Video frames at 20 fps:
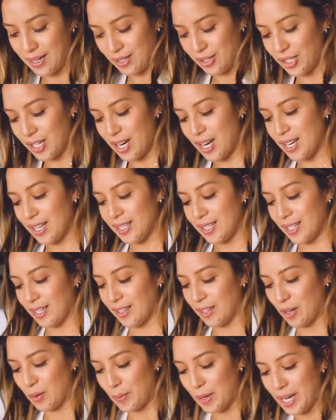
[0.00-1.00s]
just a
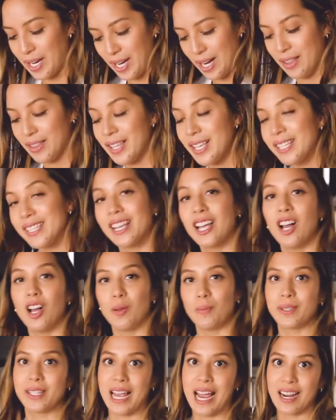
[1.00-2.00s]
little bit, and this
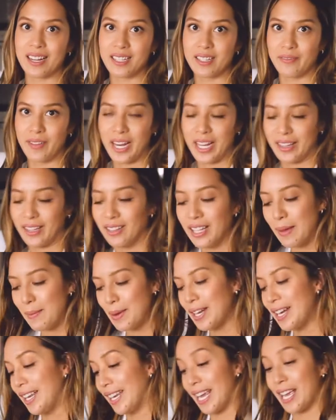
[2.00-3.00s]
helps activate the
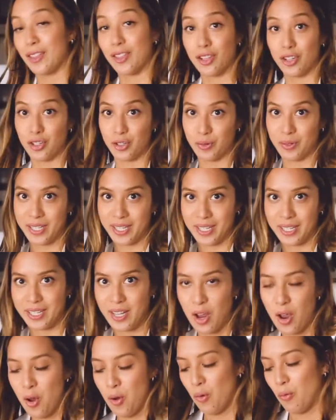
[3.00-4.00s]
lemon and get the juices
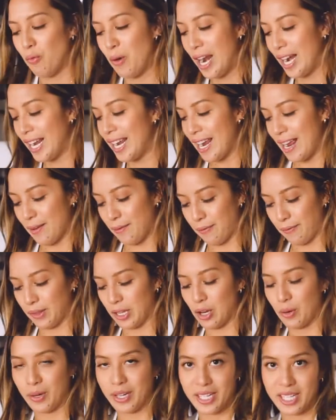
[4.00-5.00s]
ready and
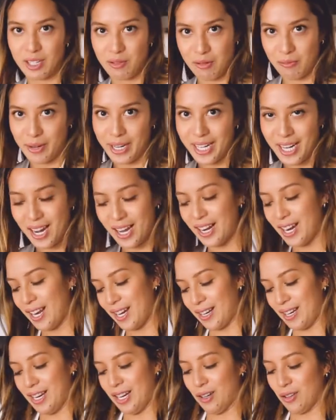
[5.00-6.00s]
flowing, so when we cut
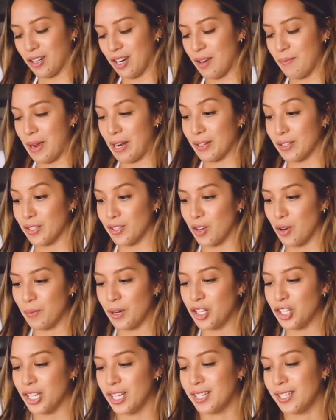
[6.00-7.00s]
it, it'll come out so
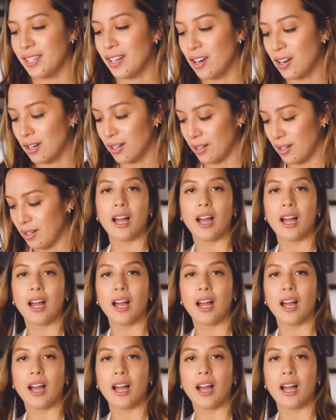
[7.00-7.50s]
much easier.